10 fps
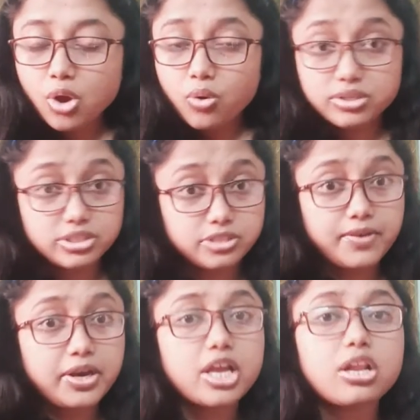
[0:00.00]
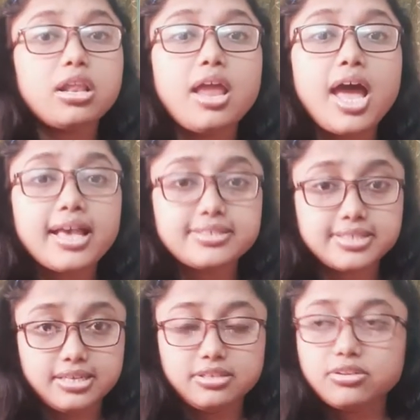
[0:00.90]
or it's very
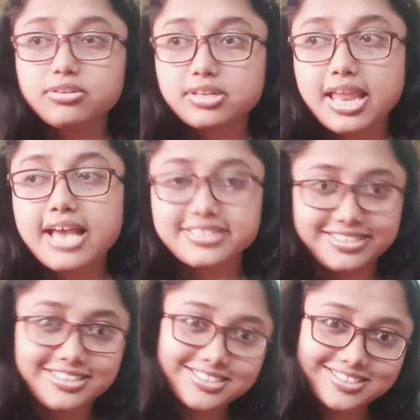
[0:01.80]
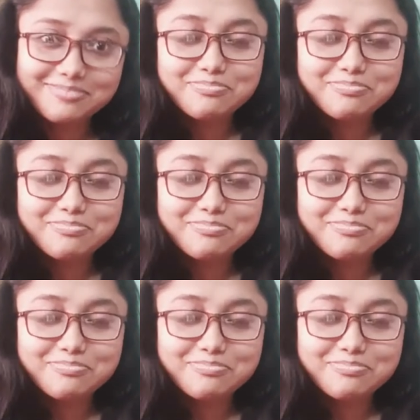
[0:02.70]
classy, not classist,